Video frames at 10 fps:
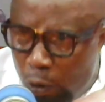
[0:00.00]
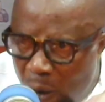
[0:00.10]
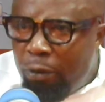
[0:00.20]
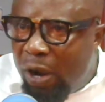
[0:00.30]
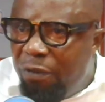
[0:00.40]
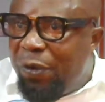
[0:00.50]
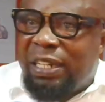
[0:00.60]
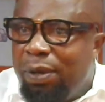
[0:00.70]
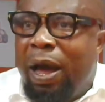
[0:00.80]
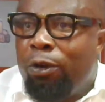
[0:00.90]
No more cry
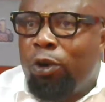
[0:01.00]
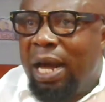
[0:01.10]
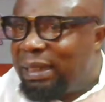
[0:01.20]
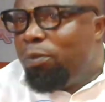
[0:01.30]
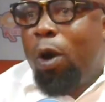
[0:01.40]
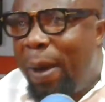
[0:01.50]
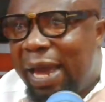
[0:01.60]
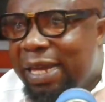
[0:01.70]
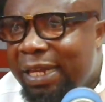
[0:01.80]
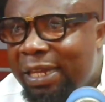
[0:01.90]
fighting man on as some go by.